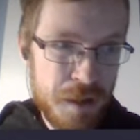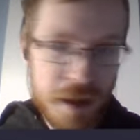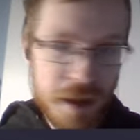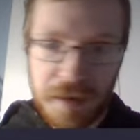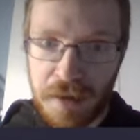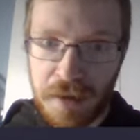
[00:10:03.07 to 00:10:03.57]
at a
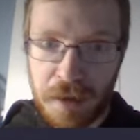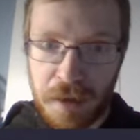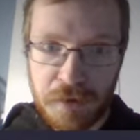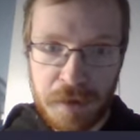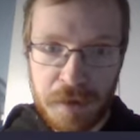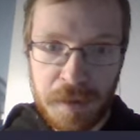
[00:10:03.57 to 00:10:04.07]
country I'm
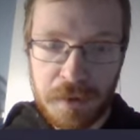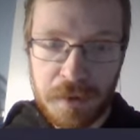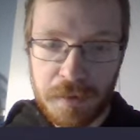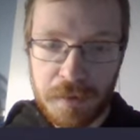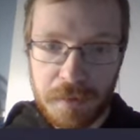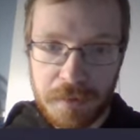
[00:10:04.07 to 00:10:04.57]
not
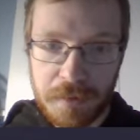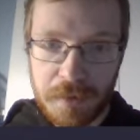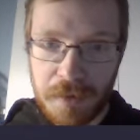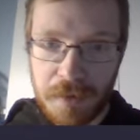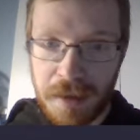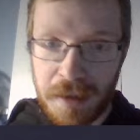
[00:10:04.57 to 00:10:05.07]
great
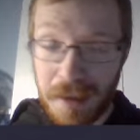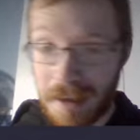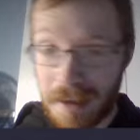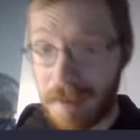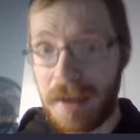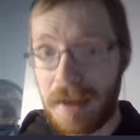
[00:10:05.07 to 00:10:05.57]
at, and that
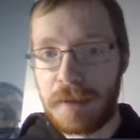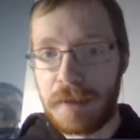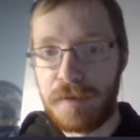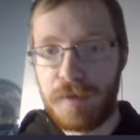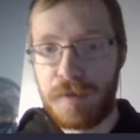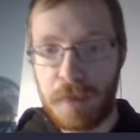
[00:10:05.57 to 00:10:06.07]
paid off.
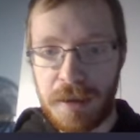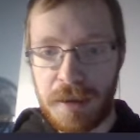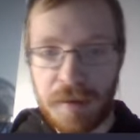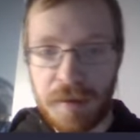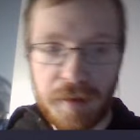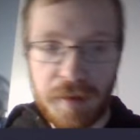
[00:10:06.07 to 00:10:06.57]
We are closer,
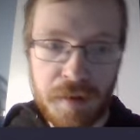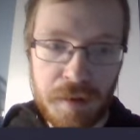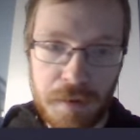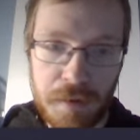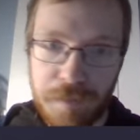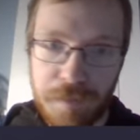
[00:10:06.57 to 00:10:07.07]
so
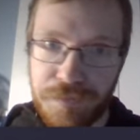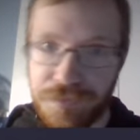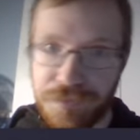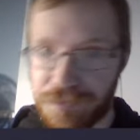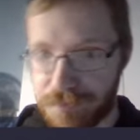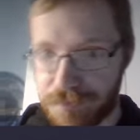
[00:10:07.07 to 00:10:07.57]

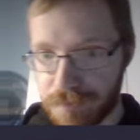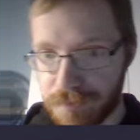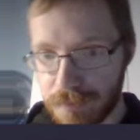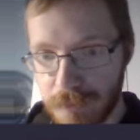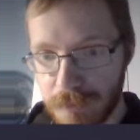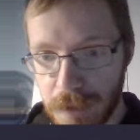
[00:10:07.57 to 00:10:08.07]

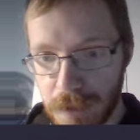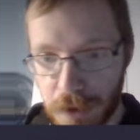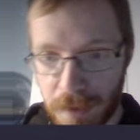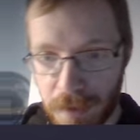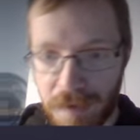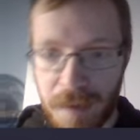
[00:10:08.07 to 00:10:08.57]
got a bit of
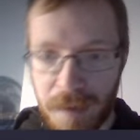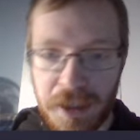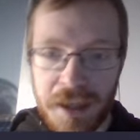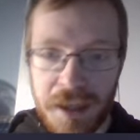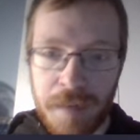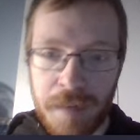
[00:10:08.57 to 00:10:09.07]
damage there,
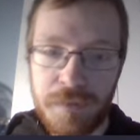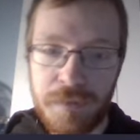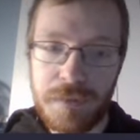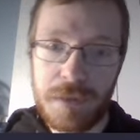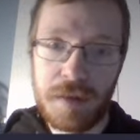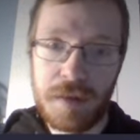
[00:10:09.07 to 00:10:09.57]
so
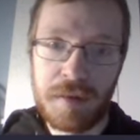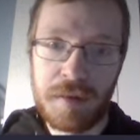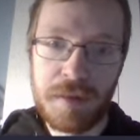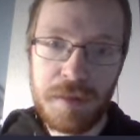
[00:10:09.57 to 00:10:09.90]
that's good.